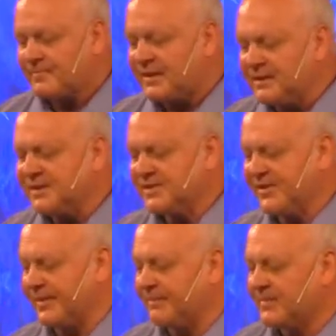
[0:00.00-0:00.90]
Listen to
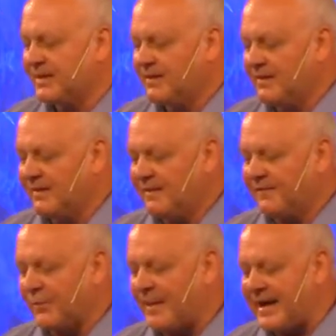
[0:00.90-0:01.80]
them.
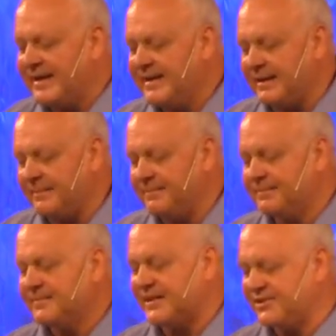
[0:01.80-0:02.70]
For by him,
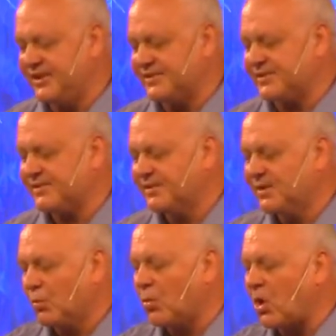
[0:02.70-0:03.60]
as Jesus,
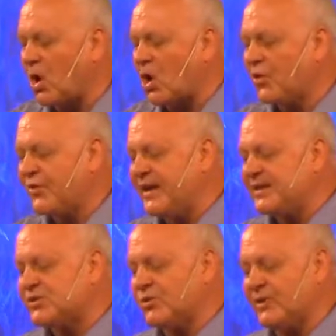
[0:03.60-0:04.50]
were all
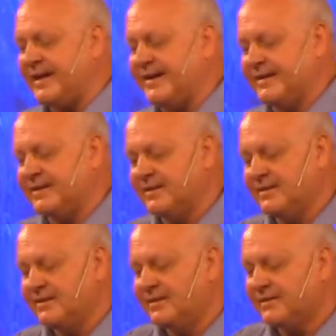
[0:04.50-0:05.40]
things created
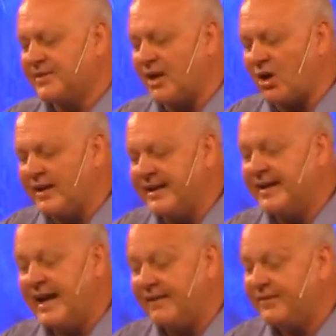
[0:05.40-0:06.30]
that are in
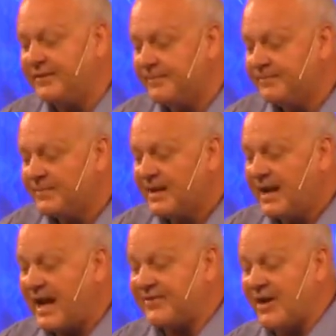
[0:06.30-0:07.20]
heaven
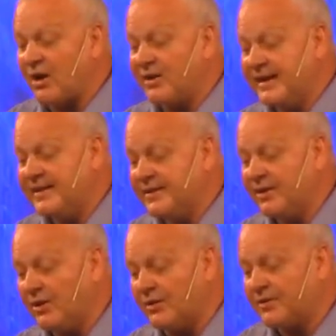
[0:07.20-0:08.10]
and that are in the
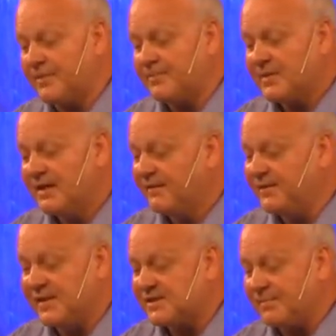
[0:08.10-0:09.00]
earth,
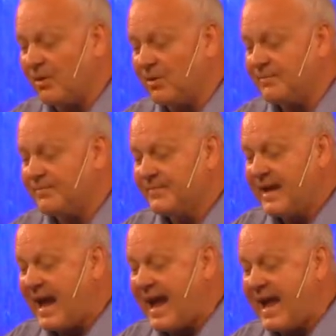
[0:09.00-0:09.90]
visible
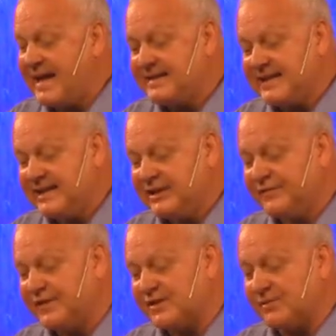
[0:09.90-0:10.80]
and
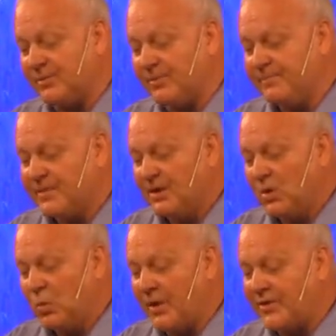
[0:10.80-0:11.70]
invisible,
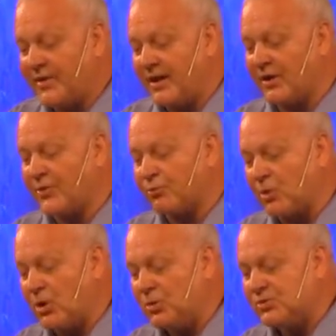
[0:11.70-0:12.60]
whether they are
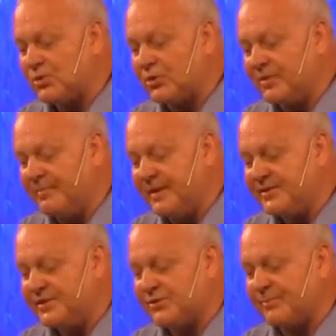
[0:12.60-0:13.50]
thrones or
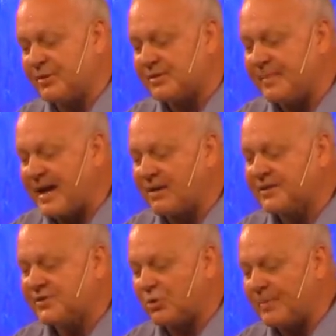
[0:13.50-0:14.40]
dominions or
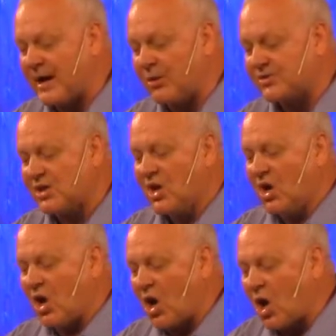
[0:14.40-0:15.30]
principalities or powers,
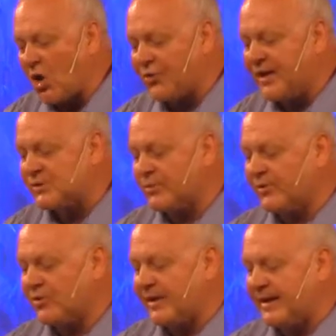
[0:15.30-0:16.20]
all things were
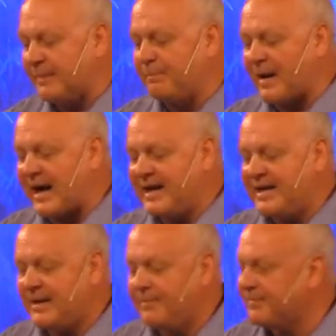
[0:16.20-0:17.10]
created by
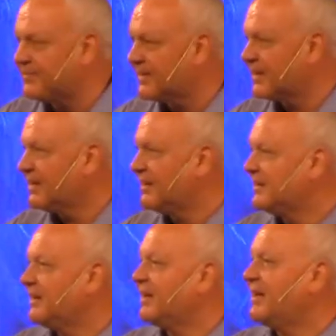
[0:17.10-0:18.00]
him
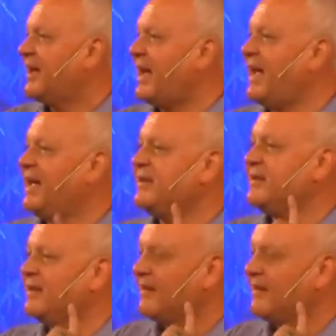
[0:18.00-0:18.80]
and